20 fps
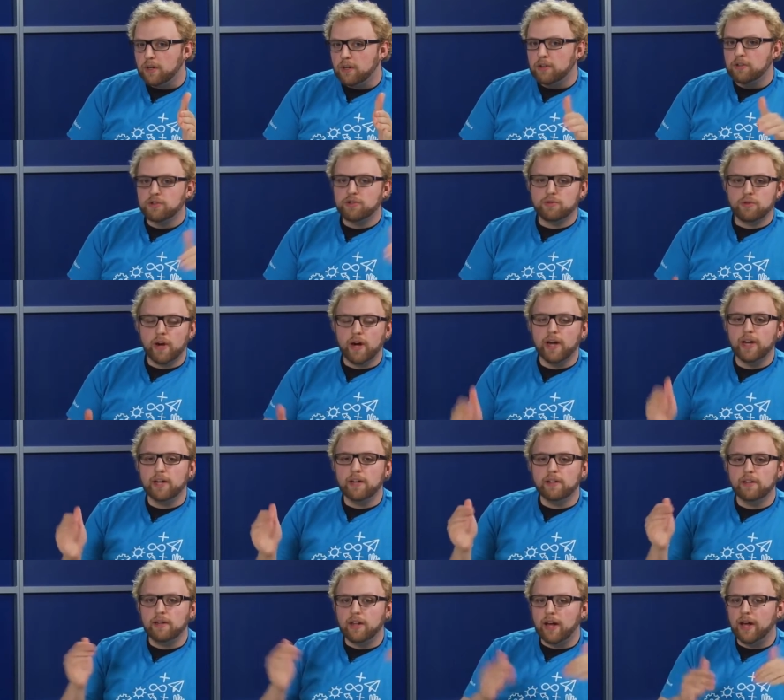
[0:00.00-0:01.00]
try
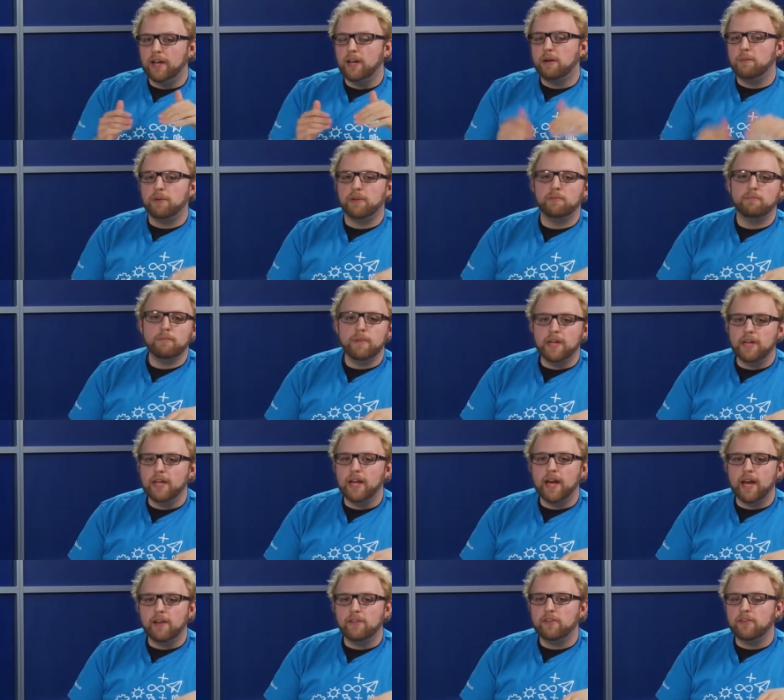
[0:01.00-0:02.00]
and line up as many
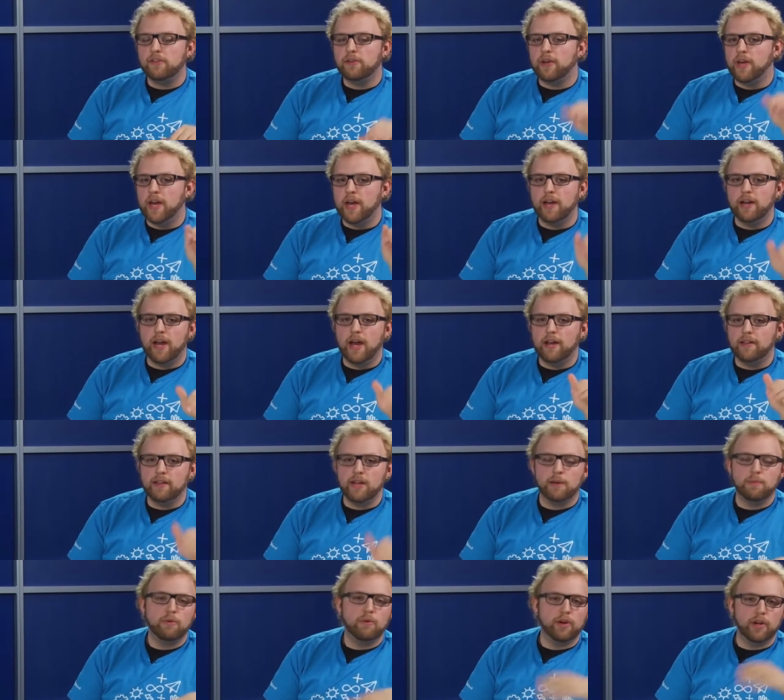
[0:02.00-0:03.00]
ads as you can at
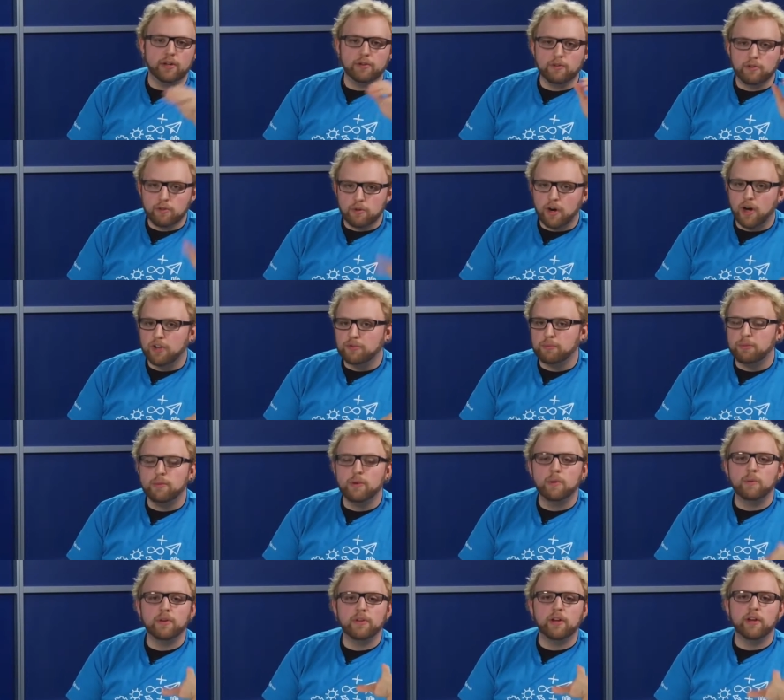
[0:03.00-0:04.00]
that point.
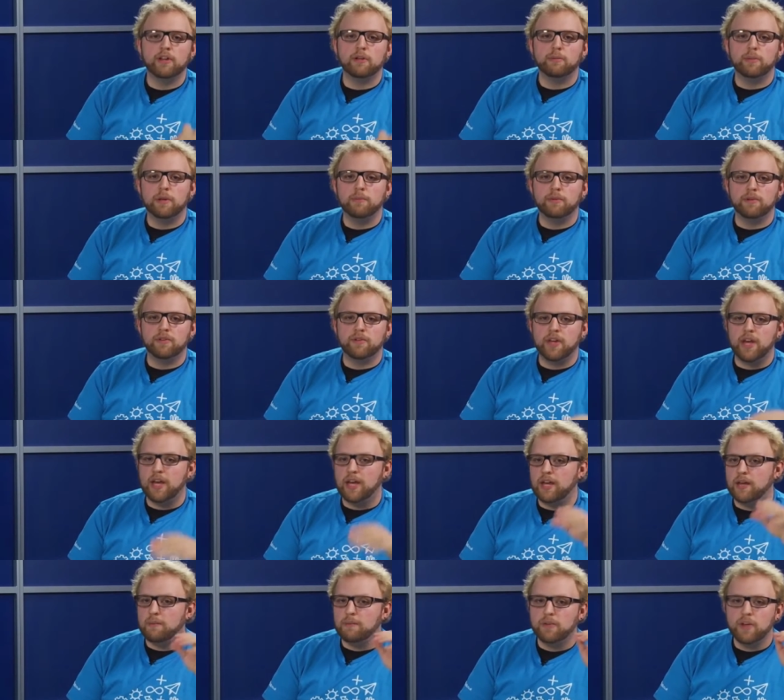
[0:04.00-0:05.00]
Cross-promote with other people's
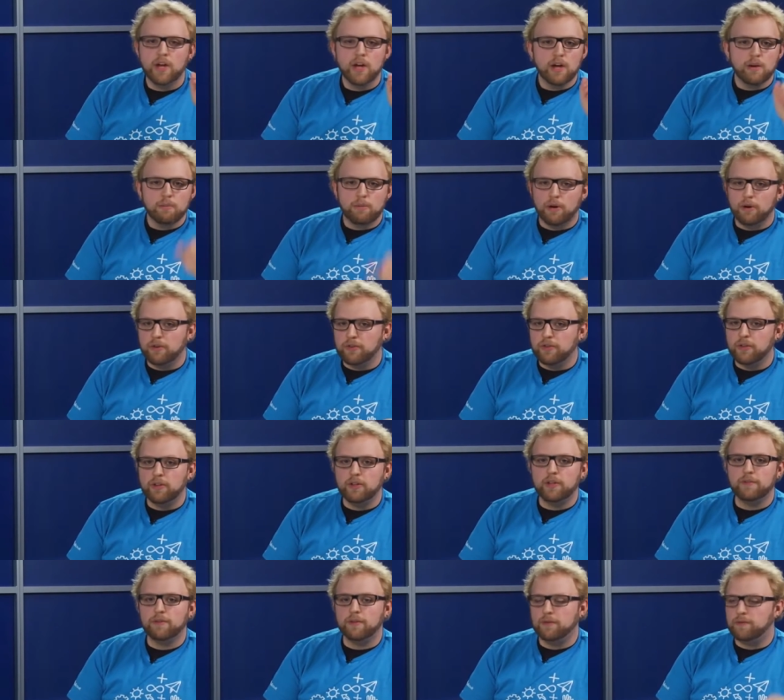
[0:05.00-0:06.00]
games, post on
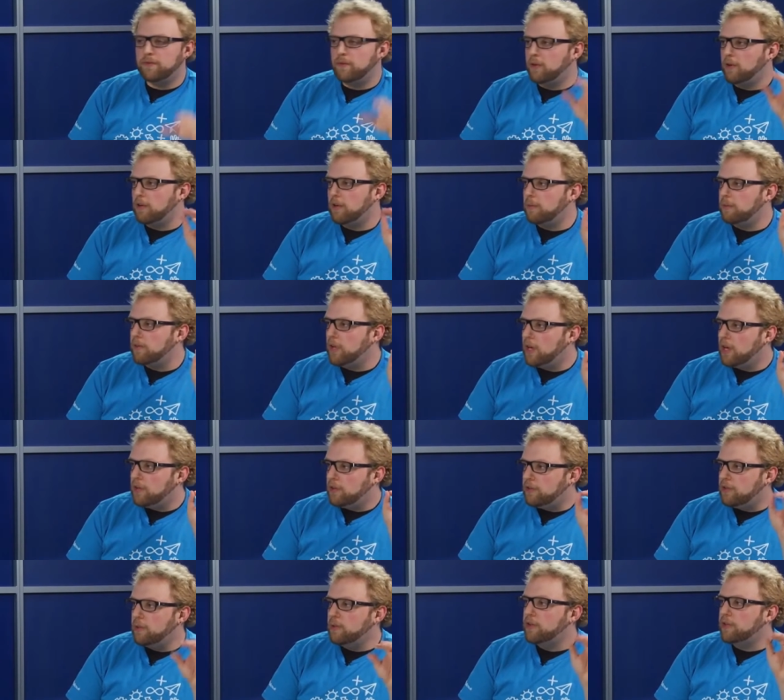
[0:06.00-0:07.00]
different forums,
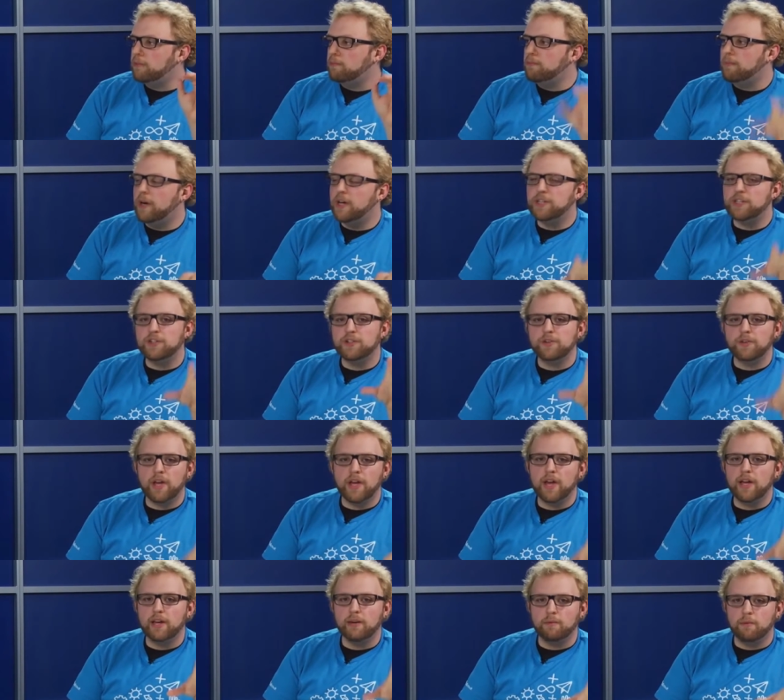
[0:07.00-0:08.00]
do as much as you
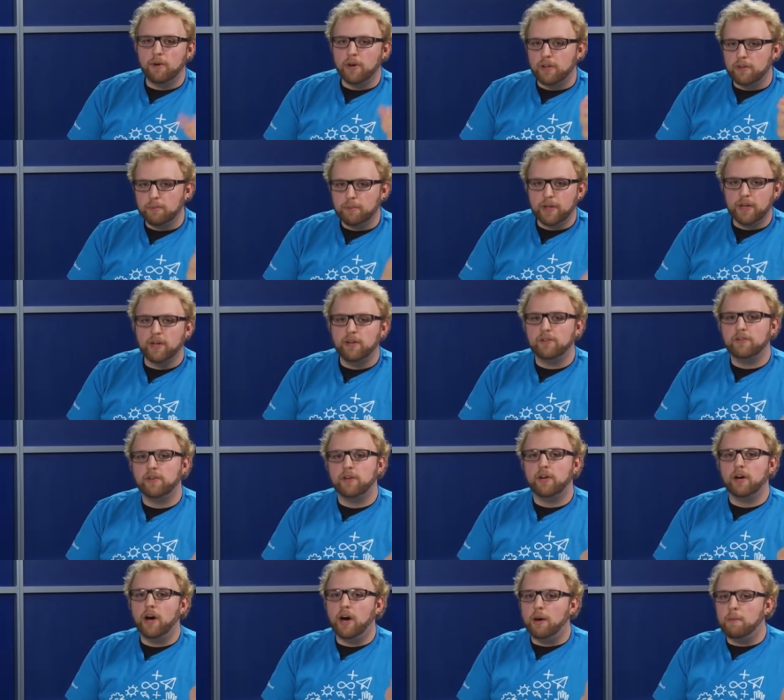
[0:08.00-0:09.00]
can at once because
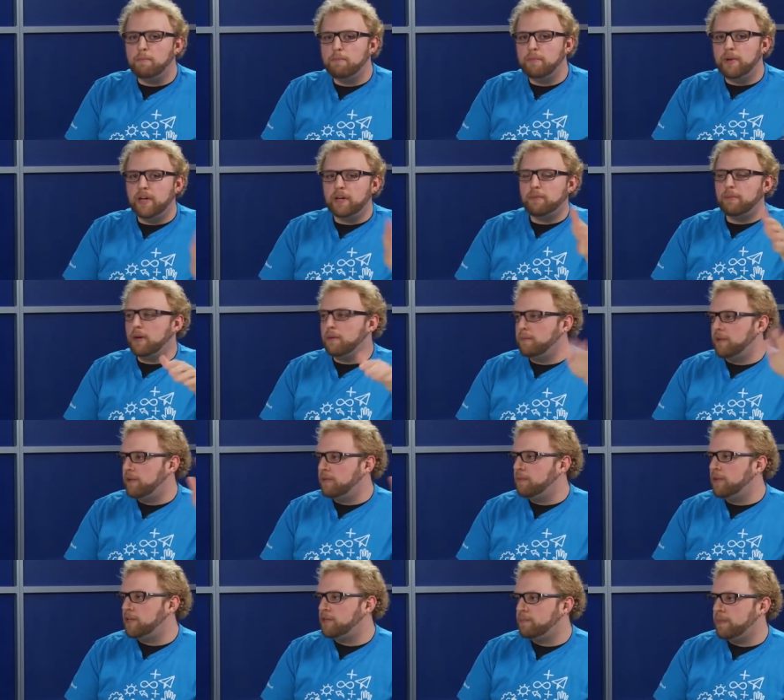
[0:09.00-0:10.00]
a big bump is
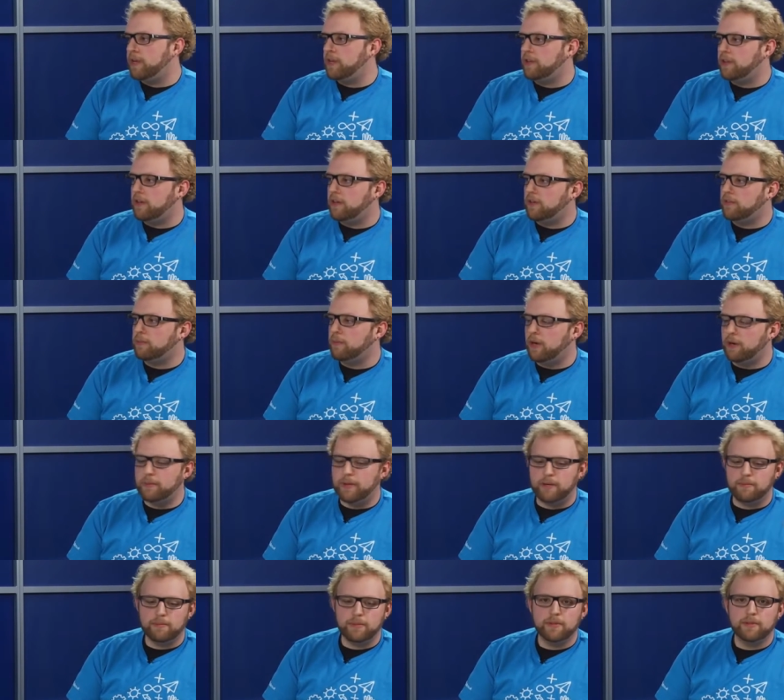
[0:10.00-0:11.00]
much better than a small
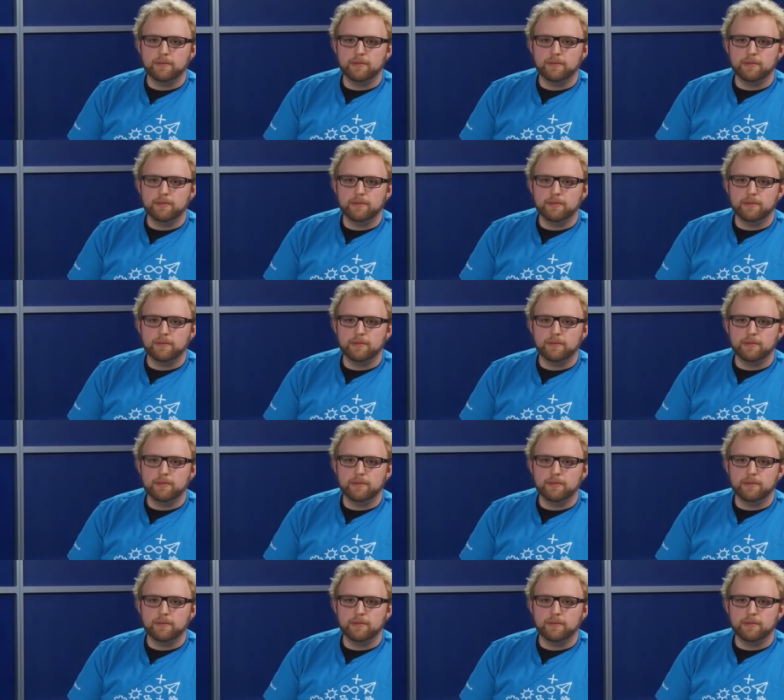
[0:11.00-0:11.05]
bump.